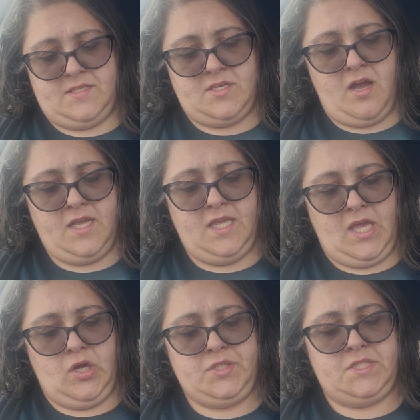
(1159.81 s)
The doggie
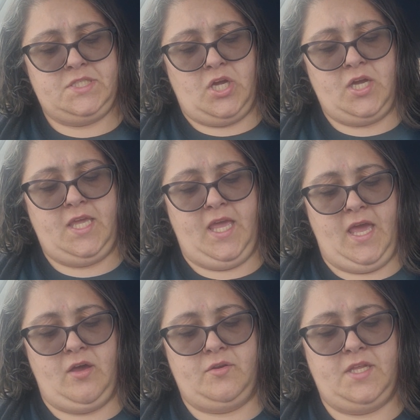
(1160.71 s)
yelled and the doggie
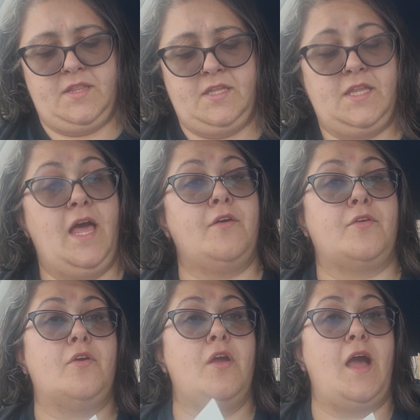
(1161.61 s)
howled, the
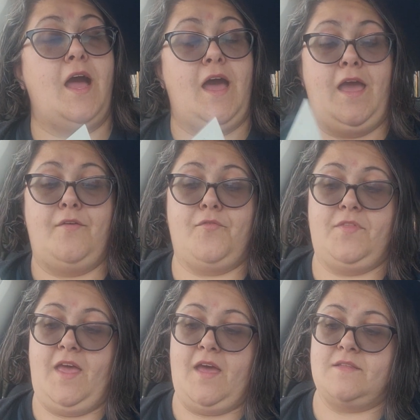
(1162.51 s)
louder I
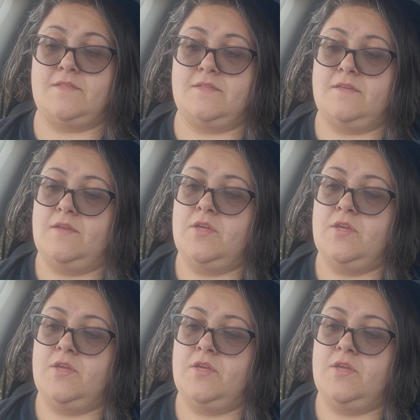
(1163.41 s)
for that.